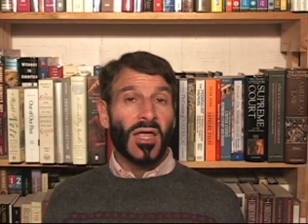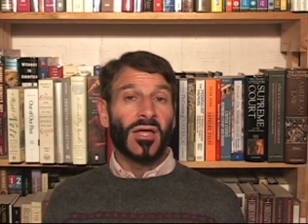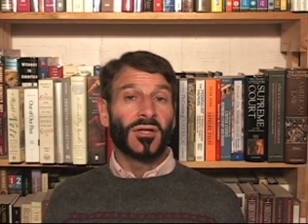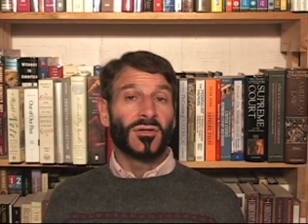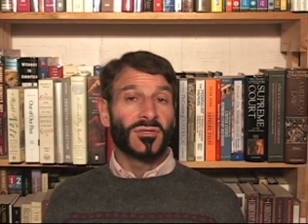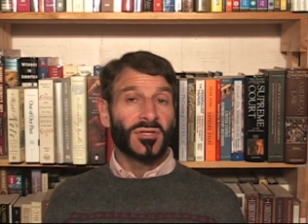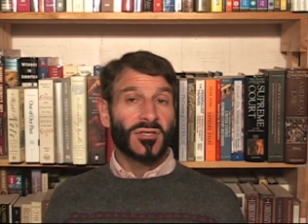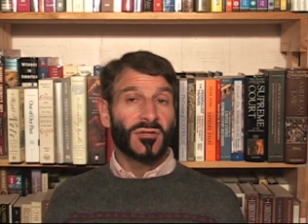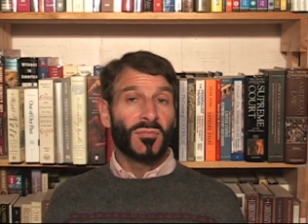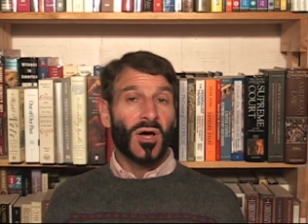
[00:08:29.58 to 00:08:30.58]
And under
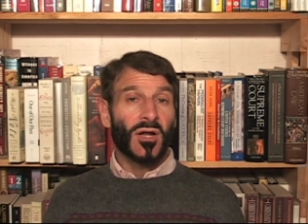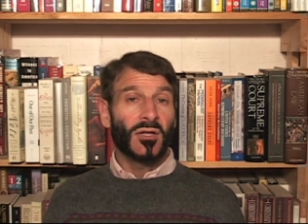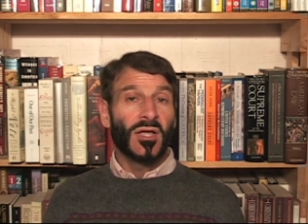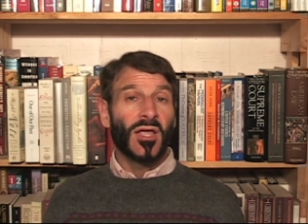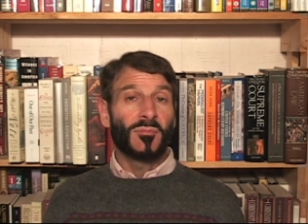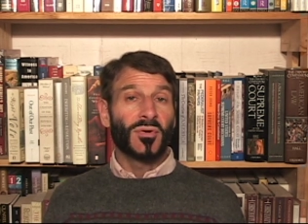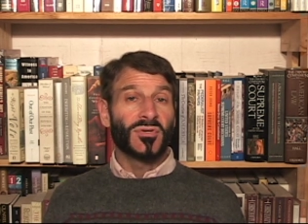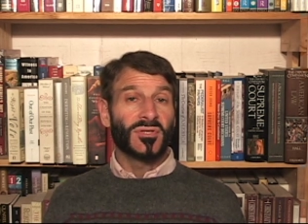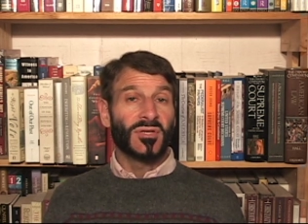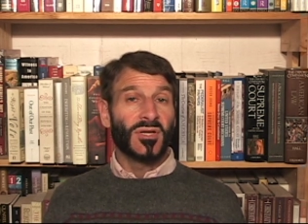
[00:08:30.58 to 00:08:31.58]
such a model, a
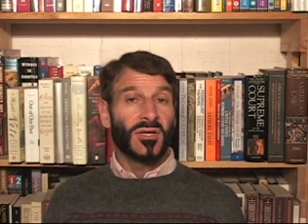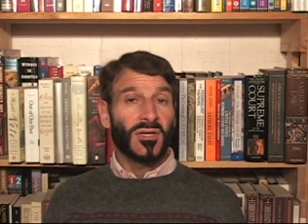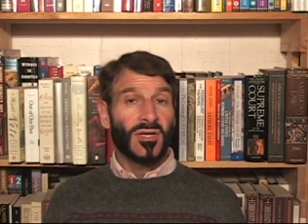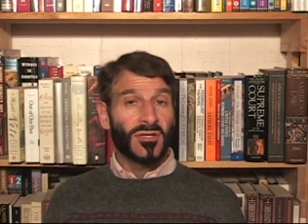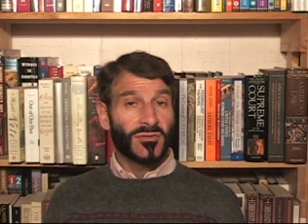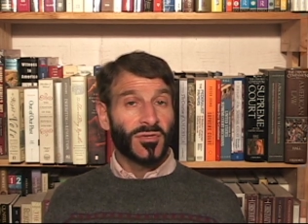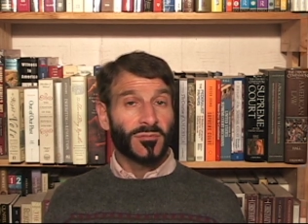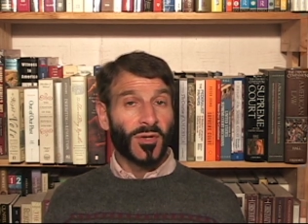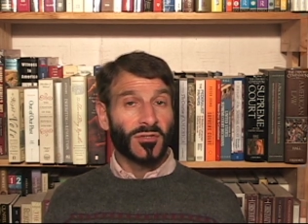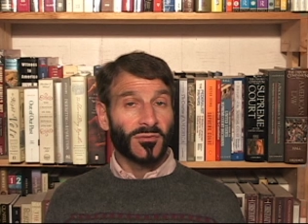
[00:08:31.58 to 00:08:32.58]
person is
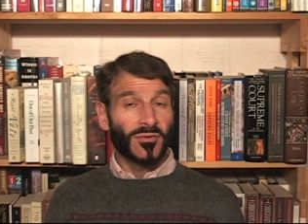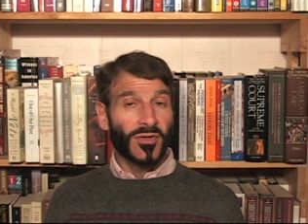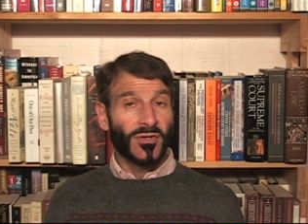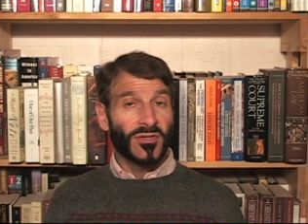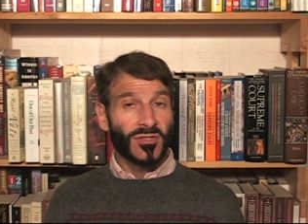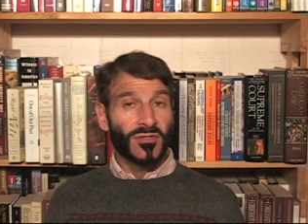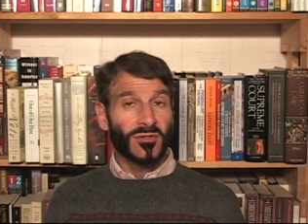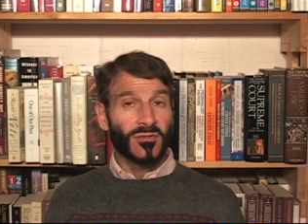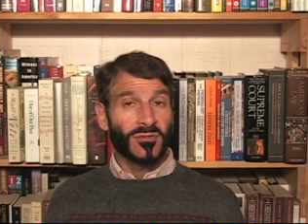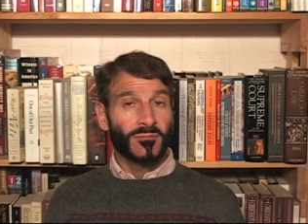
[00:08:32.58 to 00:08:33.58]
responsible for their
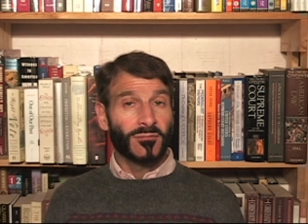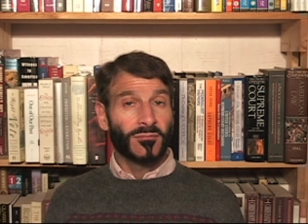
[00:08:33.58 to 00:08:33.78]
decisions.